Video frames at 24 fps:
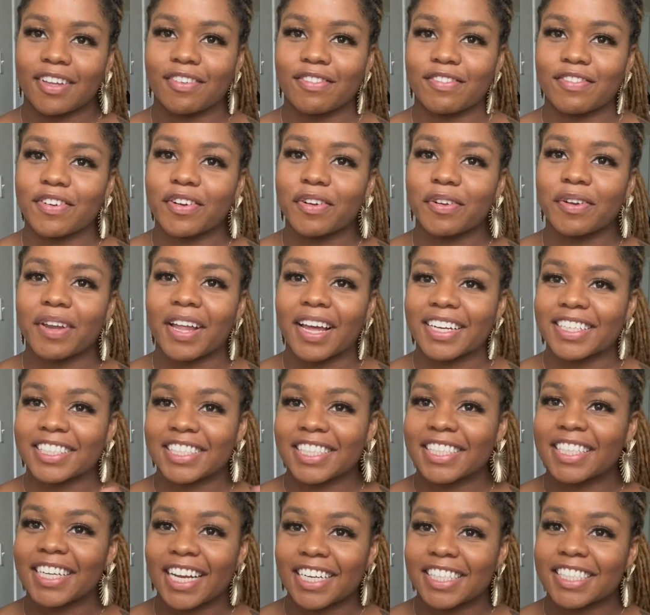Feel like
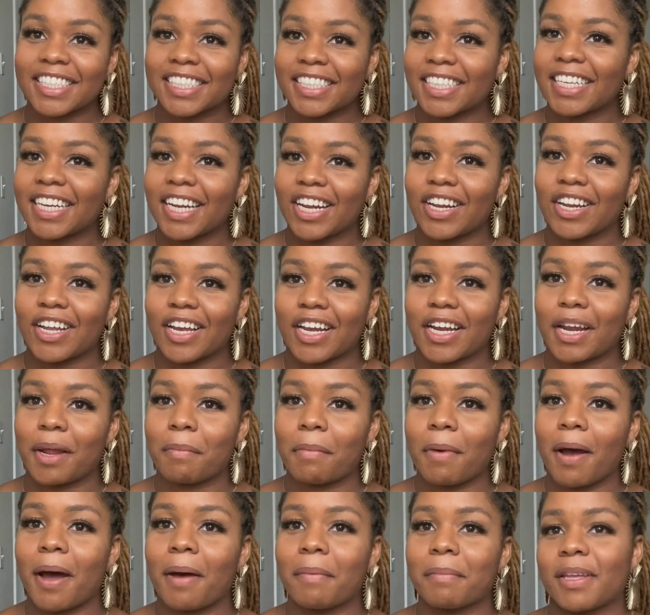she's not just sitting here looking at
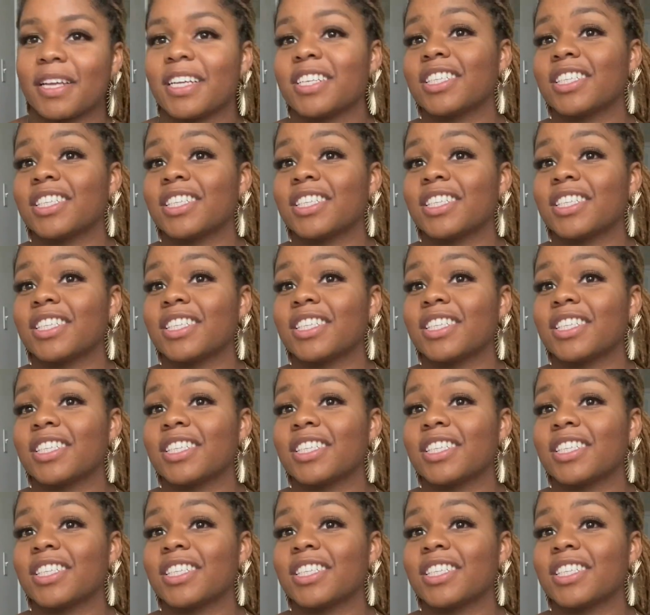mommy.